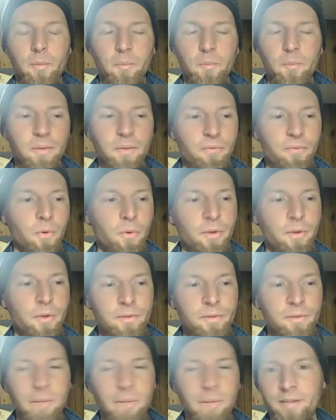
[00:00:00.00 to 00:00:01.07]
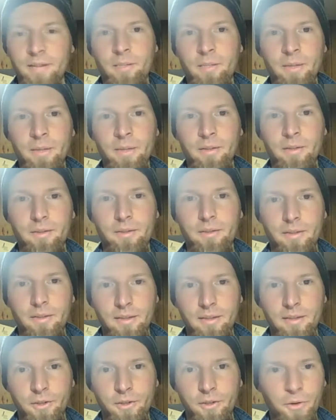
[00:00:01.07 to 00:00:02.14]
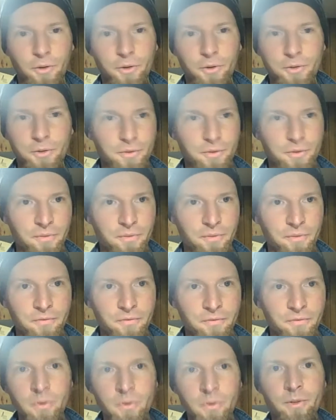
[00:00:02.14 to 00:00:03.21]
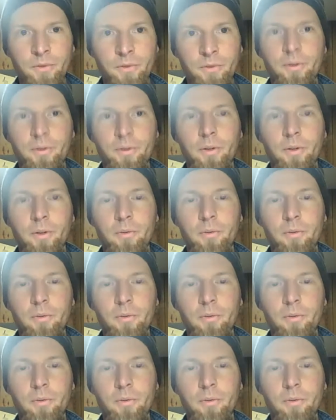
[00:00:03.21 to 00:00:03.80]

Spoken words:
Before this pandemic occurred, just a few years ago,